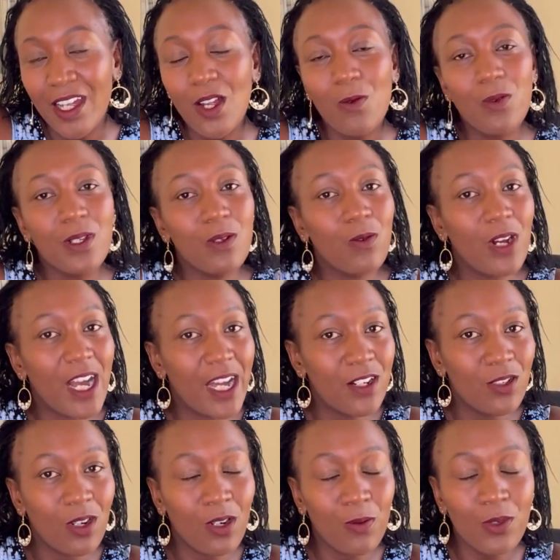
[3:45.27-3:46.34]
We
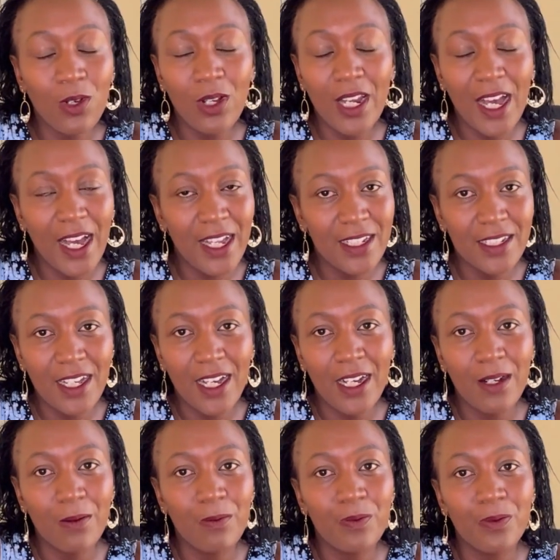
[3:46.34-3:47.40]
all
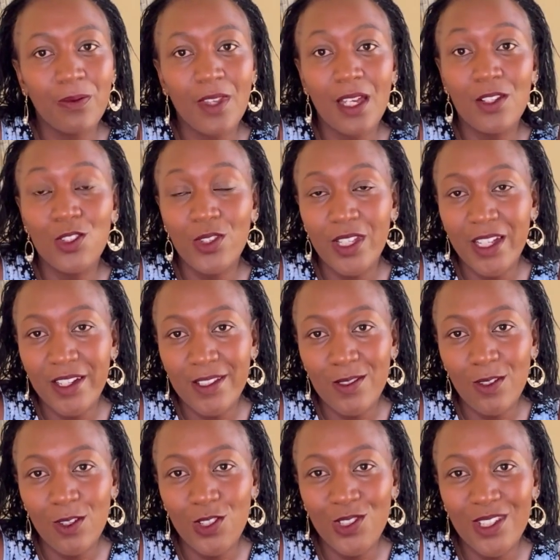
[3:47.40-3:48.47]
had New Year
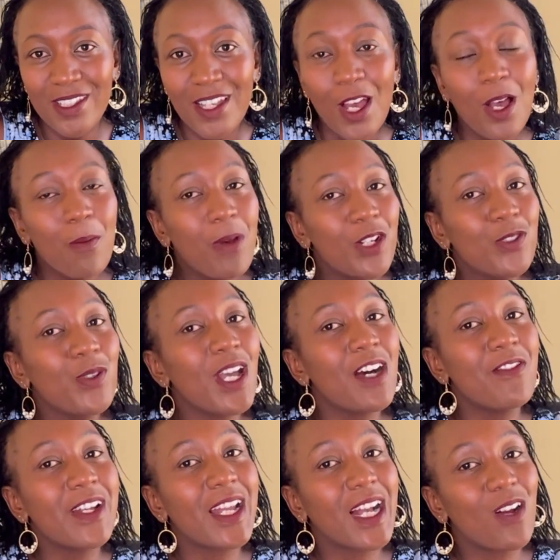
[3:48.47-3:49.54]
resolutions, but we have
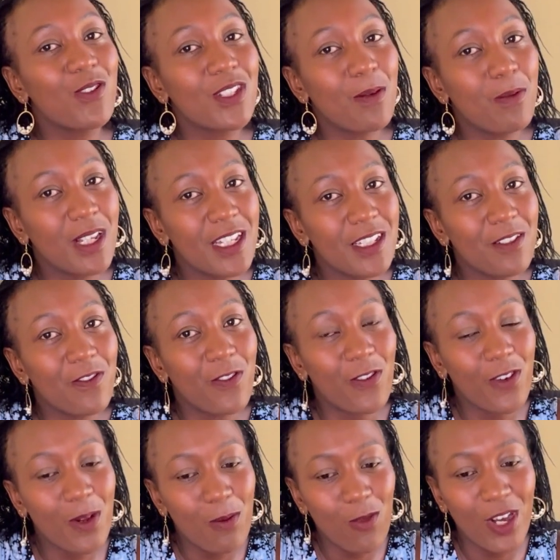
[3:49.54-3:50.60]
an accountability
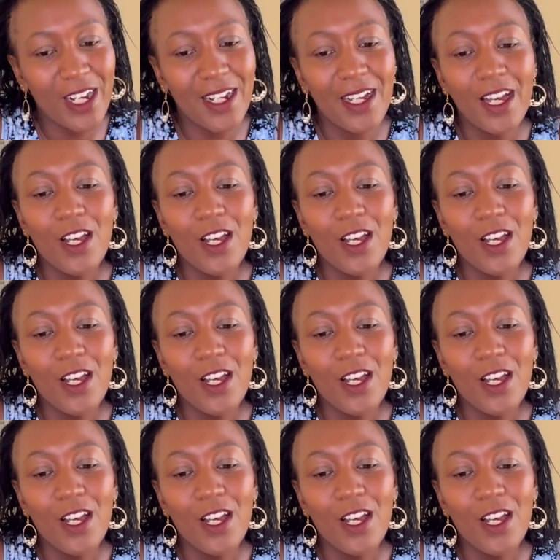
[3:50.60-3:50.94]
framework.